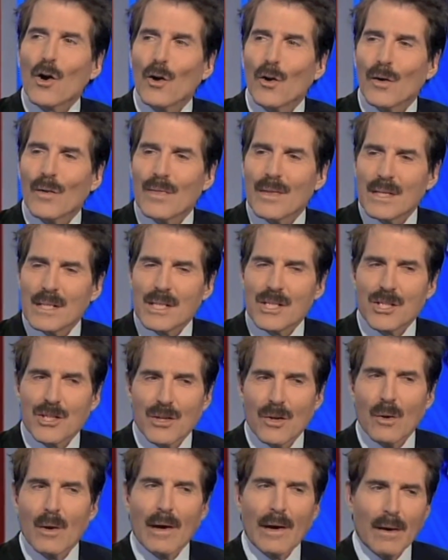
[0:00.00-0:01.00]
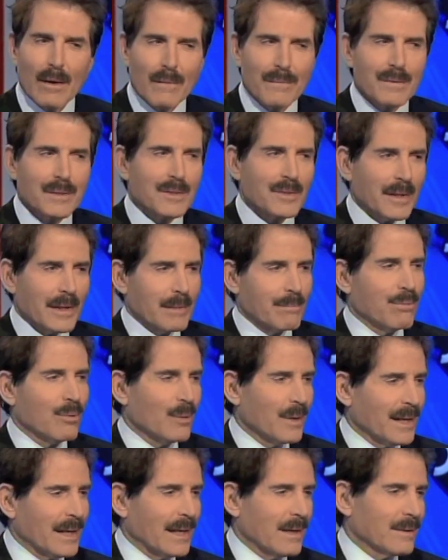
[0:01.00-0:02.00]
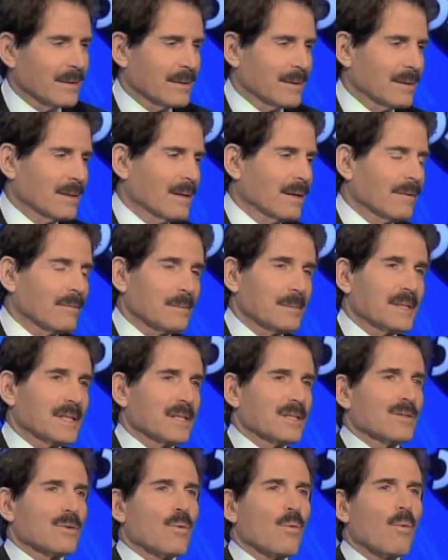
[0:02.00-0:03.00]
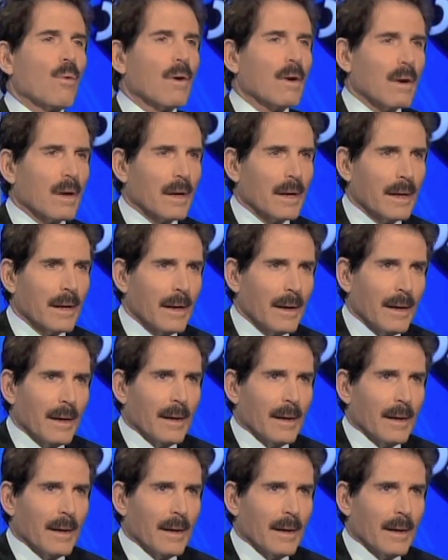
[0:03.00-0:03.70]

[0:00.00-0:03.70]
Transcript: On this show, I often try to point out that government doesn't work.